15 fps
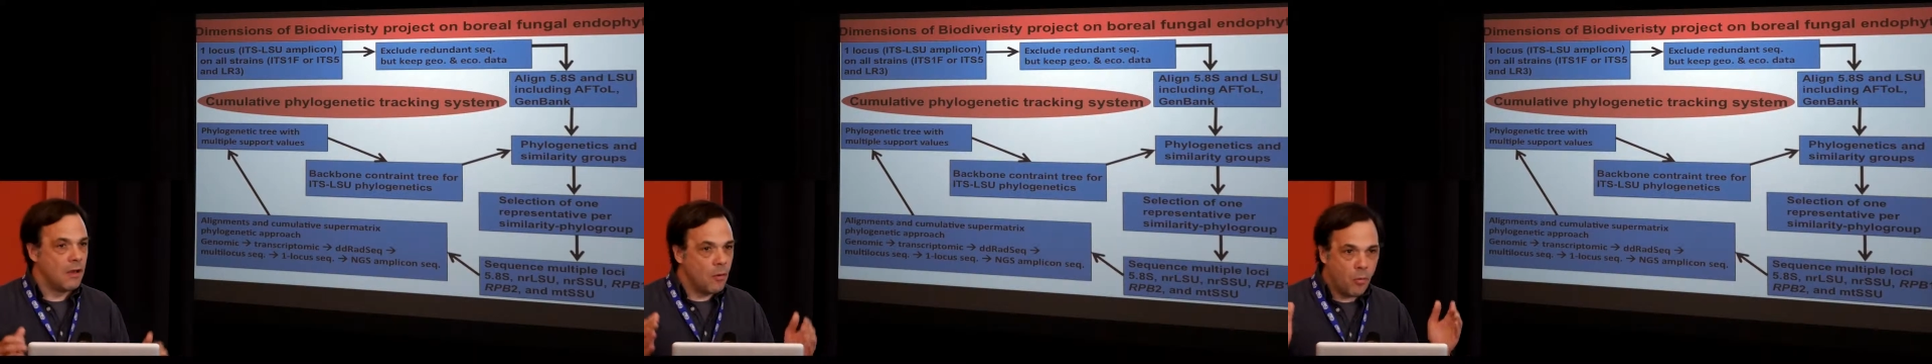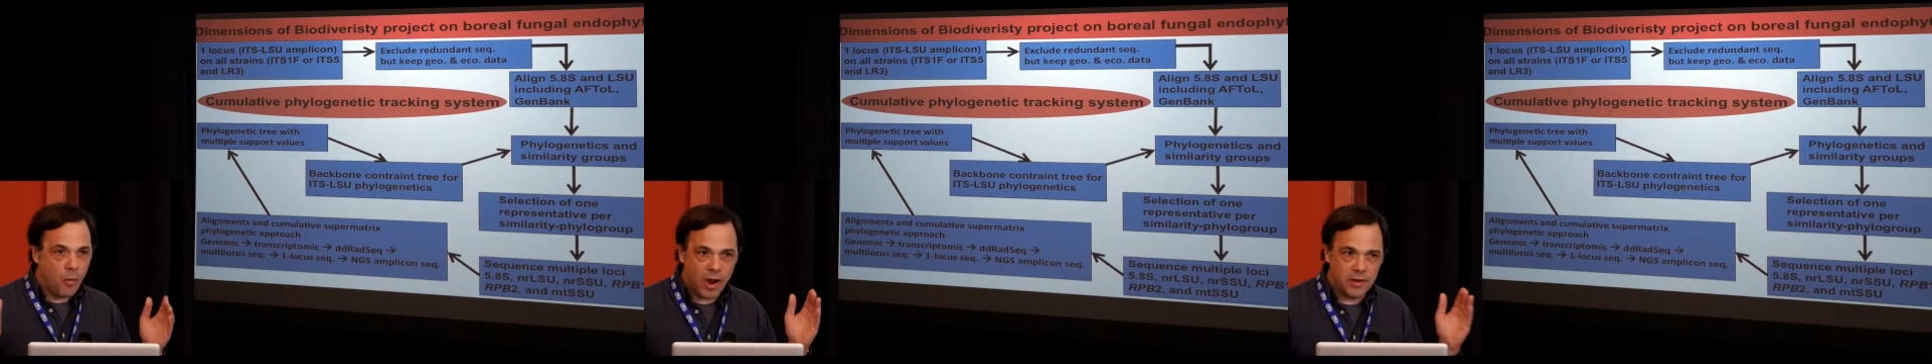
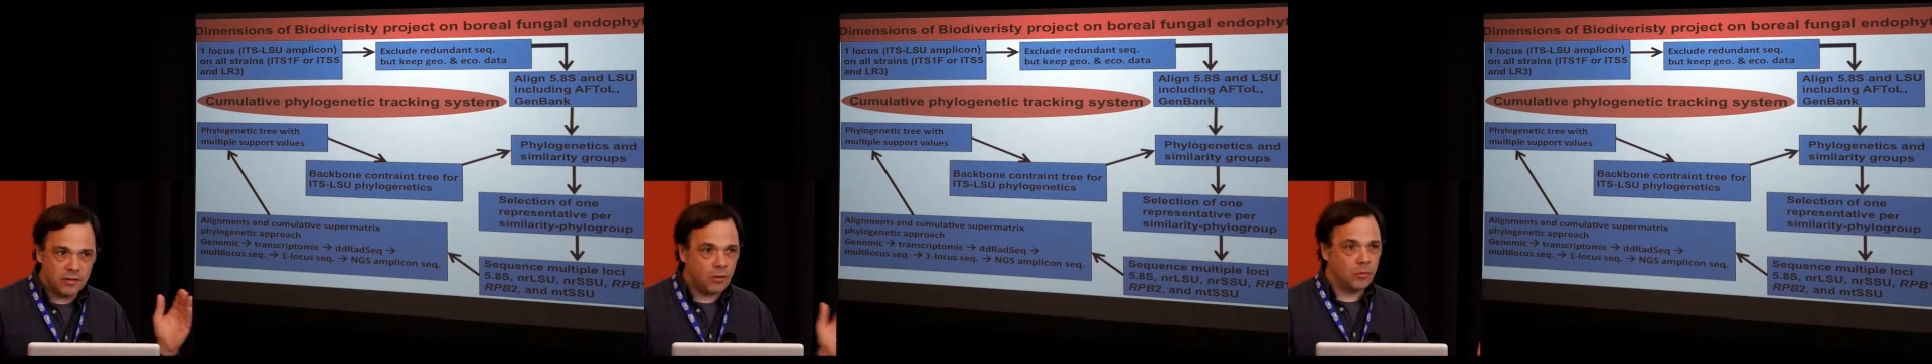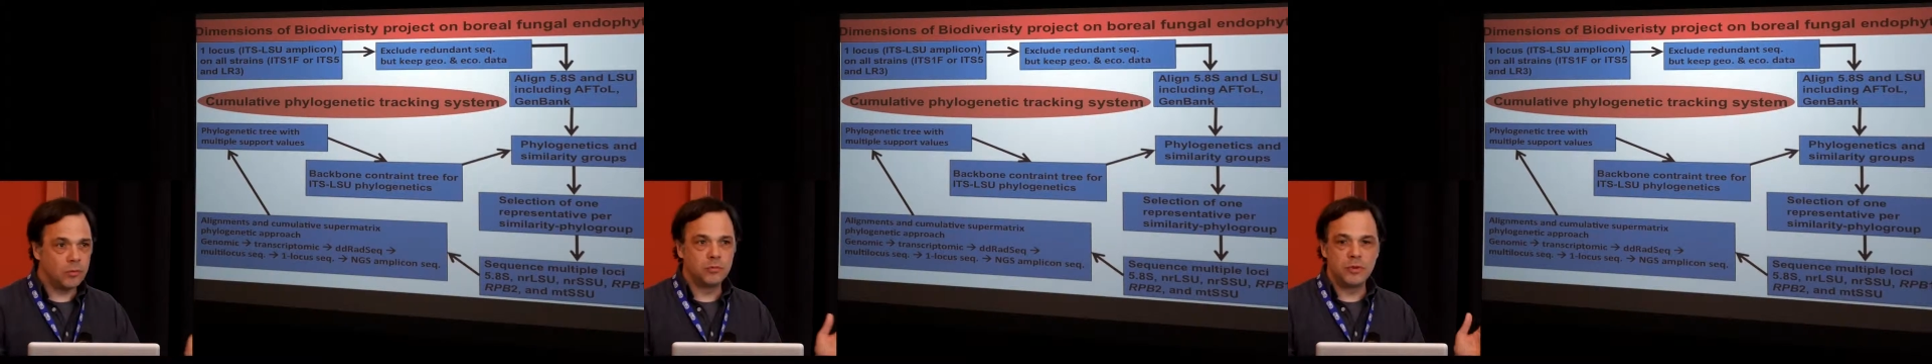Why
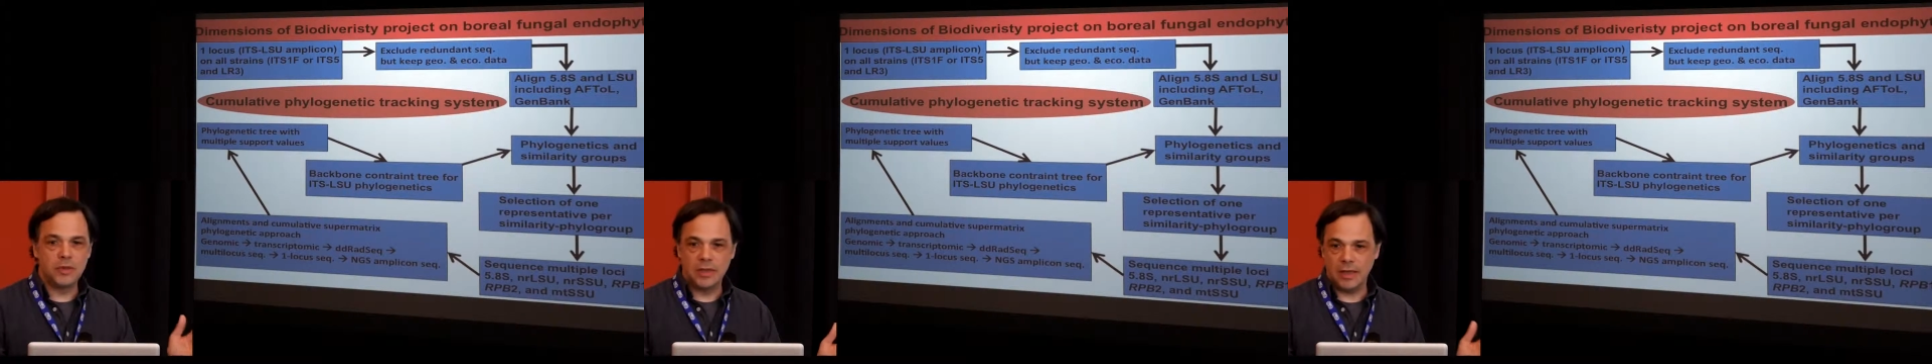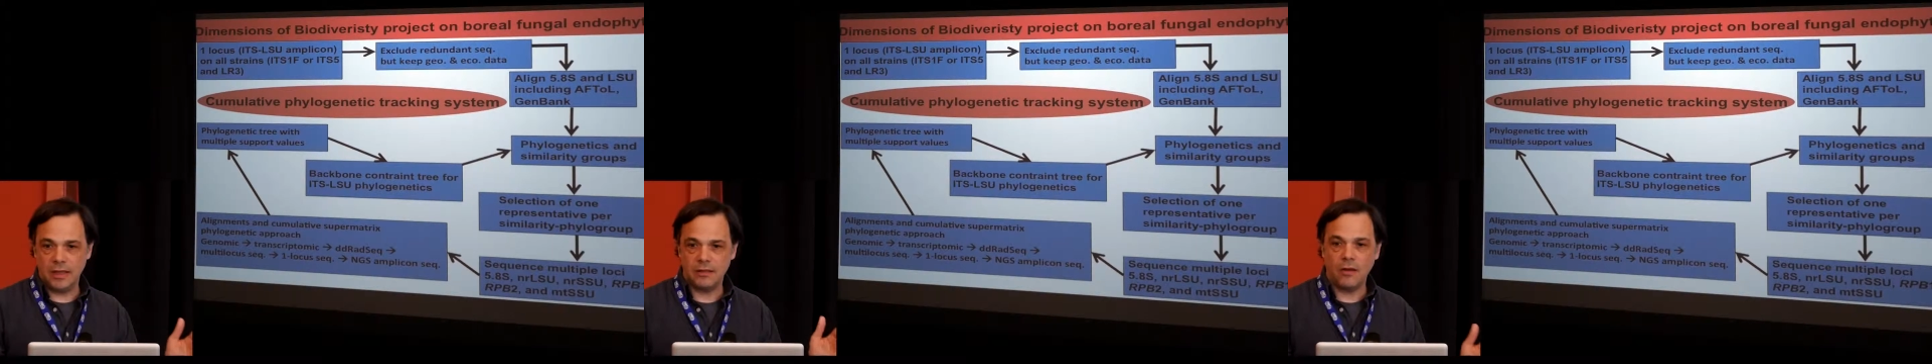don't we
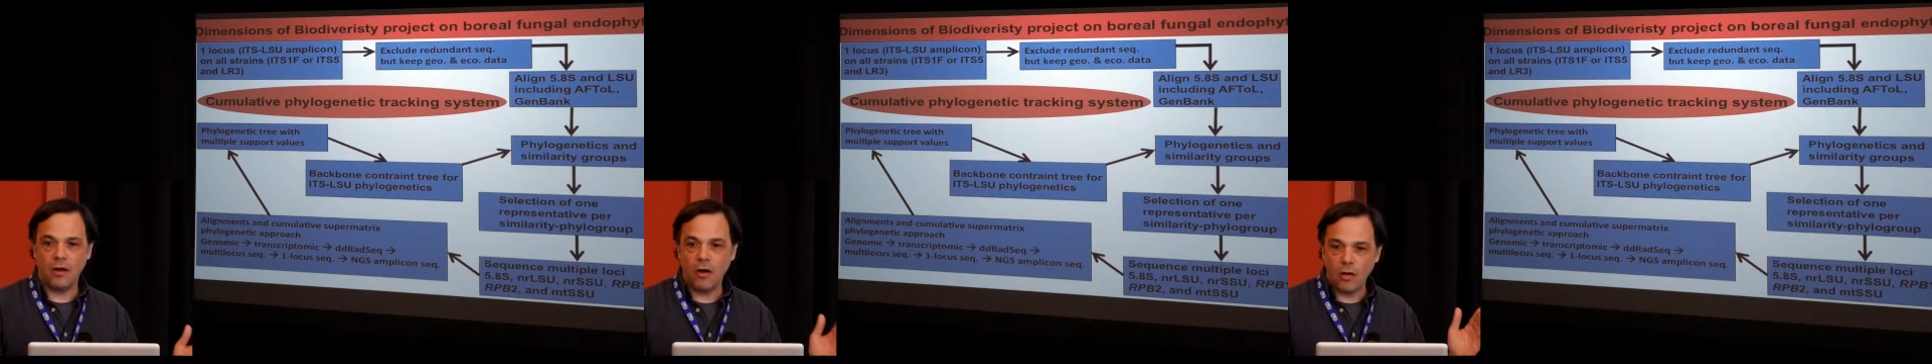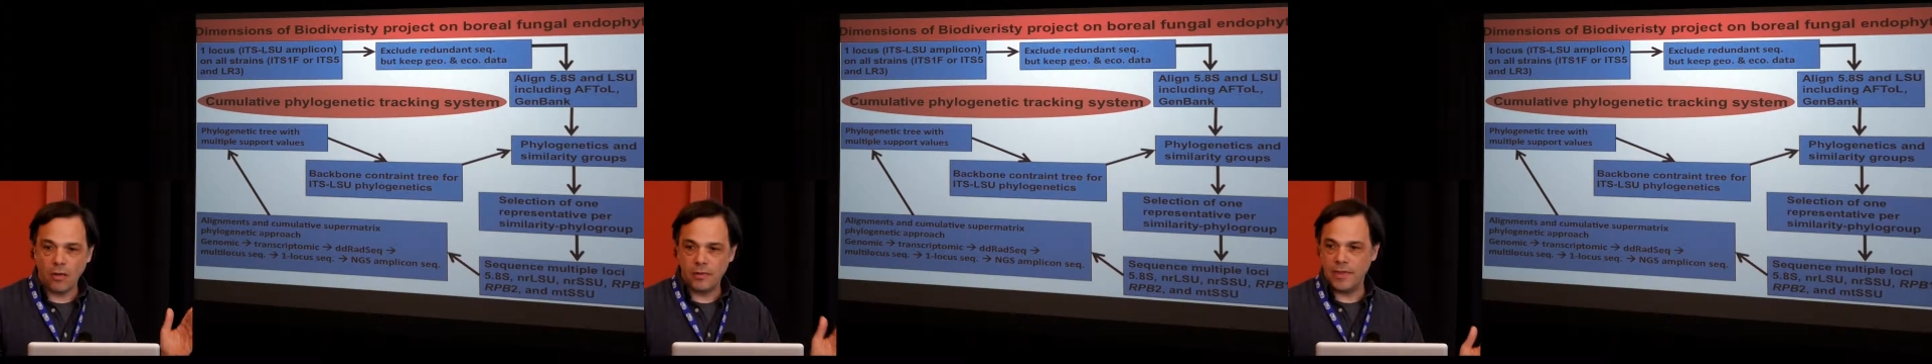get
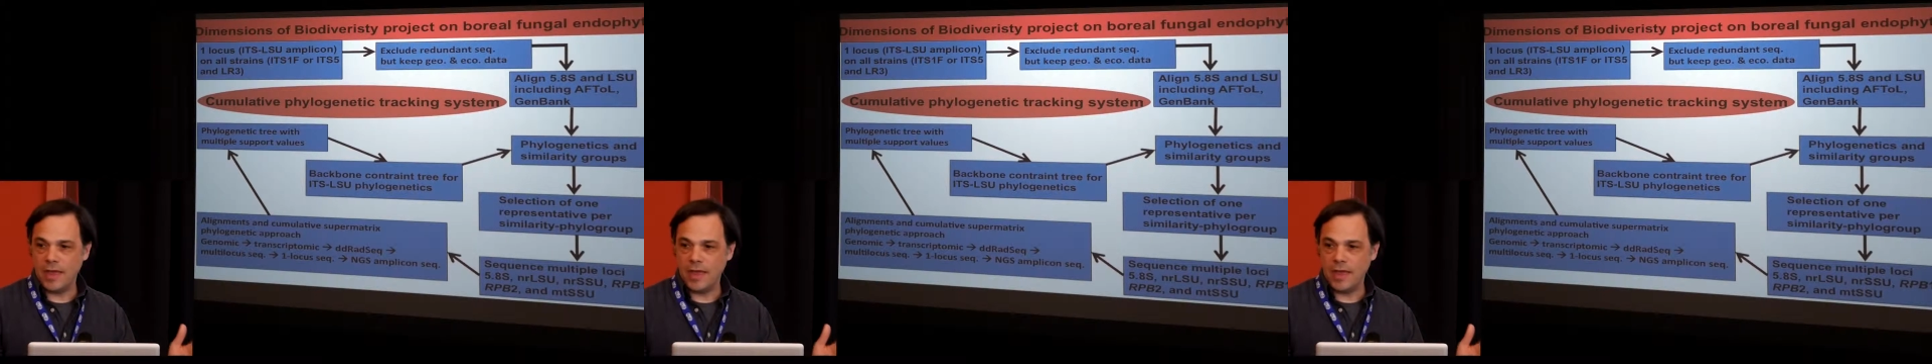all